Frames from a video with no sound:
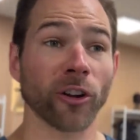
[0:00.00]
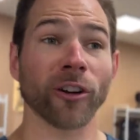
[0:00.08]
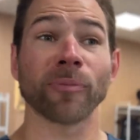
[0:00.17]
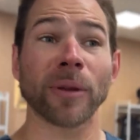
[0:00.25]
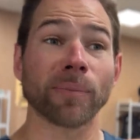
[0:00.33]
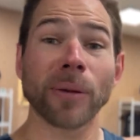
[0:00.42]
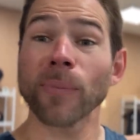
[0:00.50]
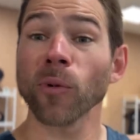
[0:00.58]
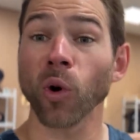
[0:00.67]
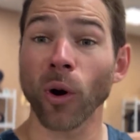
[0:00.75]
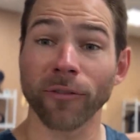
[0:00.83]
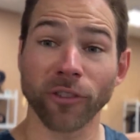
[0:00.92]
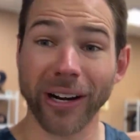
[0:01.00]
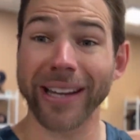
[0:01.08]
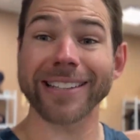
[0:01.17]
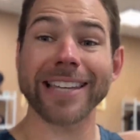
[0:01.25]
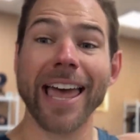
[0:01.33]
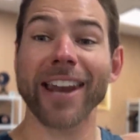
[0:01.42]
There have been people who have done
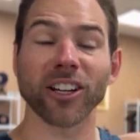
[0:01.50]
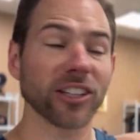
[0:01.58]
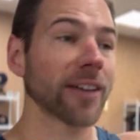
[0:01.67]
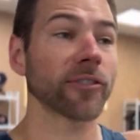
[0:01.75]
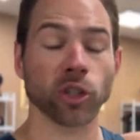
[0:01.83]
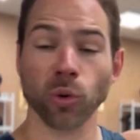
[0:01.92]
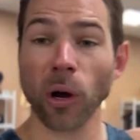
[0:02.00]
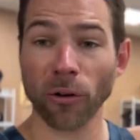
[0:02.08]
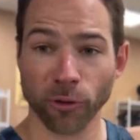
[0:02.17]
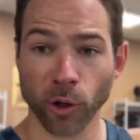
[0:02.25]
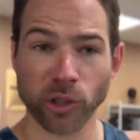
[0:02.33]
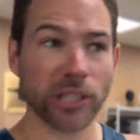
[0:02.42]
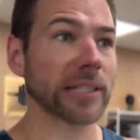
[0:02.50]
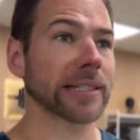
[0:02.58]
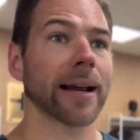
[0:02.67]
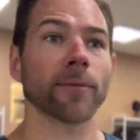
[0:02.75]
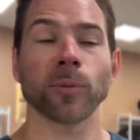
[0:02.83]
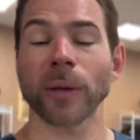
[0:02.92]
it 10, 11, 12, 13
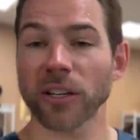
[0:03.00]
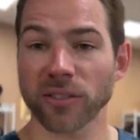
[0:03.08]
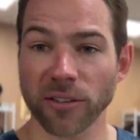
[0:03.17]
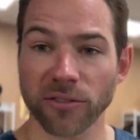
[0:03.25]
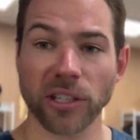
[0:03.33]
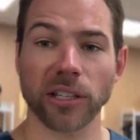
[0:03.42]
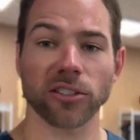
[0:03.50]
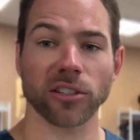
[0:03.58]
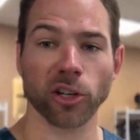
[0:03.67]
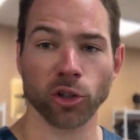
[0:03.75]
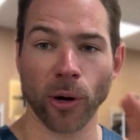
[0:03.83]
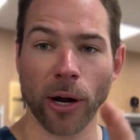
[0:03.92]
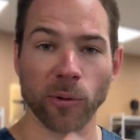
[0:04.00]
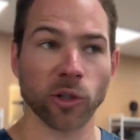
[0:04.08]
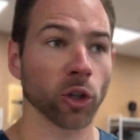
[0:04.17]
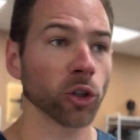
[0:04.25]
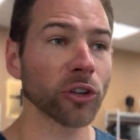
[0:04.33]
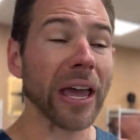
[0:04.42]
times because they've seen such great
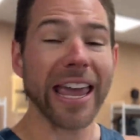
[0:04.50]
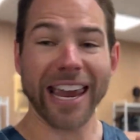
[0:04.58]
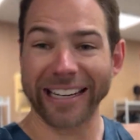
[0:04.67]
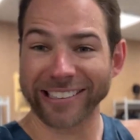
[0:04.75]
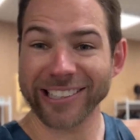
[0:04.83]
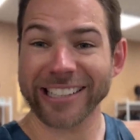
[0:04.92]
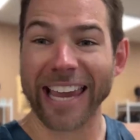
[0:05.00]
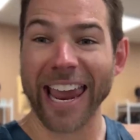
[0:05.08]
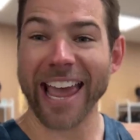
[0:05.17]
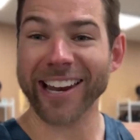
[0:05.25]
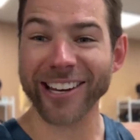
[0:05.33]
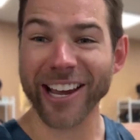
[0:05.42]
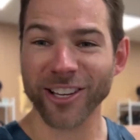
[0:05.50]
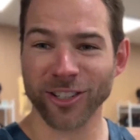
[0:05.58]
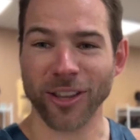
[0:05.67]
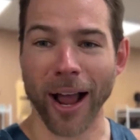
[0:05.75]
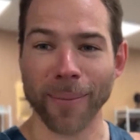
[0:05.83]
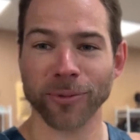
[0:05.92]
results and just can't
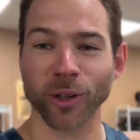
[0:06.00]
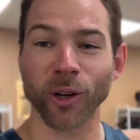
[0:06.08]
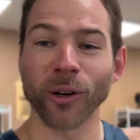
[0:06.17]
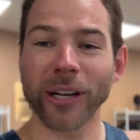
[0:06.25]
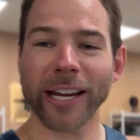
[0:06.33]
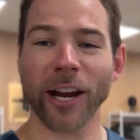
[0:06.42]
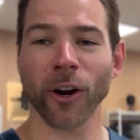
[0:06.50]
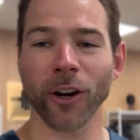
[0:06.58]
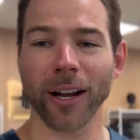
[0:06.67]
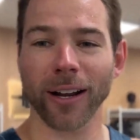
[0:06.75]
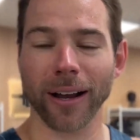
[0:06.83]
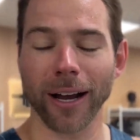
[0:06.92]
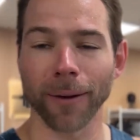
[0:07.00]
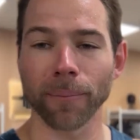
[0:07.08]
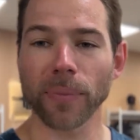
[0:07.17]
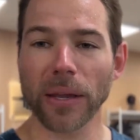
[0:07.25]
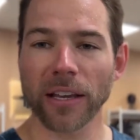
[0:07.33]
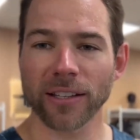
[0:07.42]
stop. So go
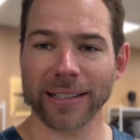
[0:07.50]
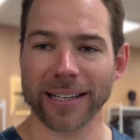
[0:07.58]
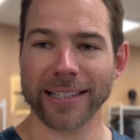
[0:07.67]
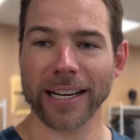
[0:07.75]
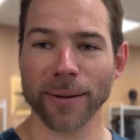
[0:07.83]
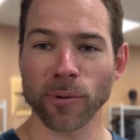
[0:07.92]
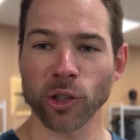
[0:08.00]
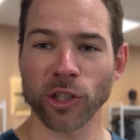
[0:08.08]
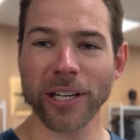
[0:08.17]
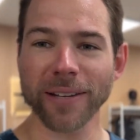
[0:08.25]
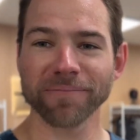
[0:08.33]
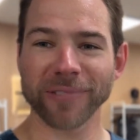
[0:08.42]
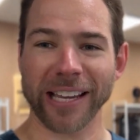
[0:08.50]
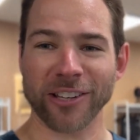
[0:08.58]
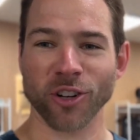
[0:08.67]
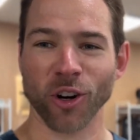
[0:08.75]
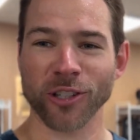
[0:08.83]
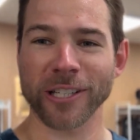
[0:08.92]
nickcarrier.com slash 10WT to get
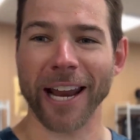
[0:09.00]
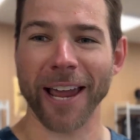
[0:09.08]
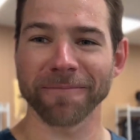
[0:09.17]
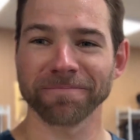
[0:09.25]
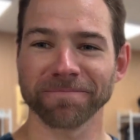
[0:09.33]
started today.